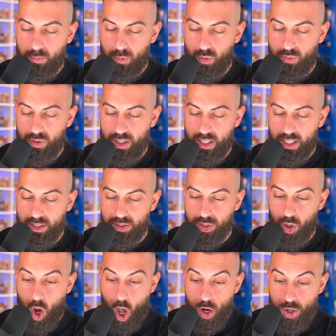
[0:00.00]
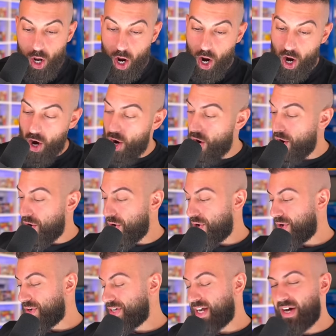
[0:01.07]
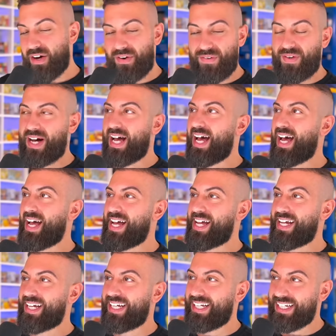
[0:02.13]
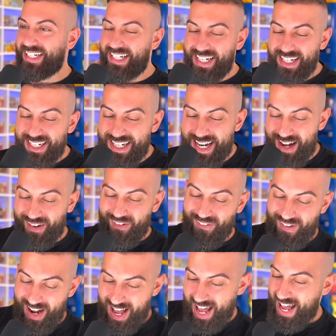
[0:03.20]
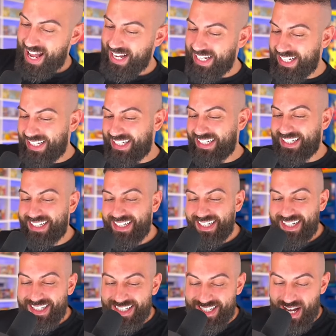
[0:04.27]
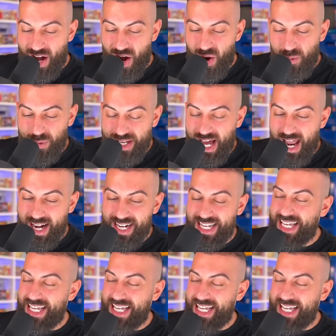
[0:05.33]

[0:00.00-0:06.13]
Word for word: Moving into... dude! No way! No way! Yo, we got an